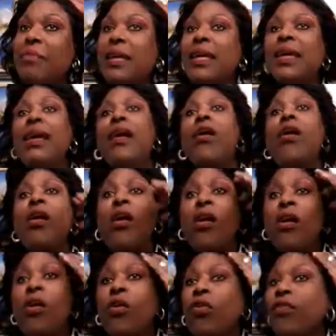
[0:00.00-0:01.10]
me
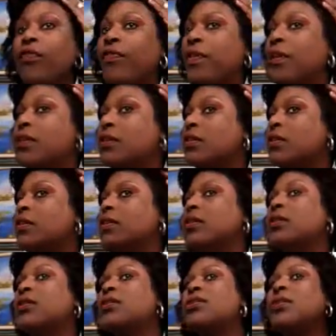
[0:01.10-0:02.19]
off."
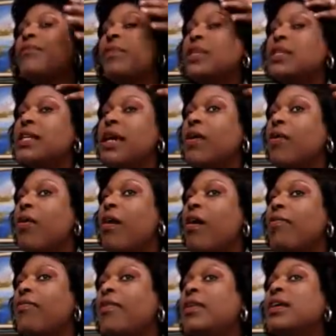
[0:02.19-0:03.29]
So I'm going to take her
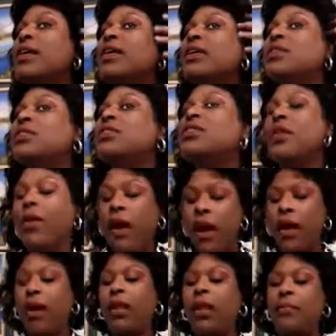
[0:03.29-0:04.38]
off. So
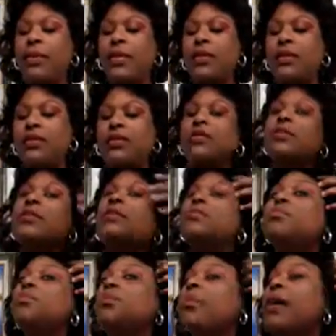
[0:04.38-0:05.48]
all I'm going to do is
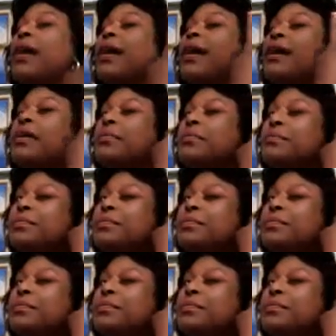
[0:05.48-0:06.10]
spray